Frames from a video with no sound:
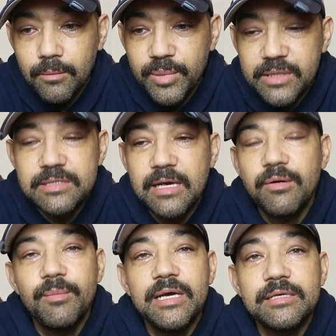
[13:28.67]
because they're
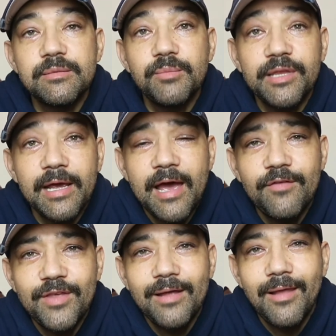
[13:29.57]
amazing, but they
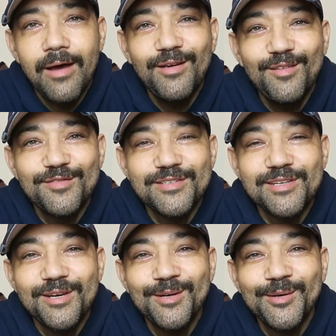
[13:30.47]
have their
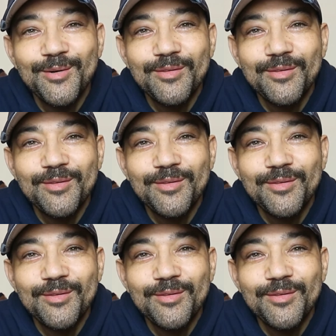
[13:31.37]
lives, you know,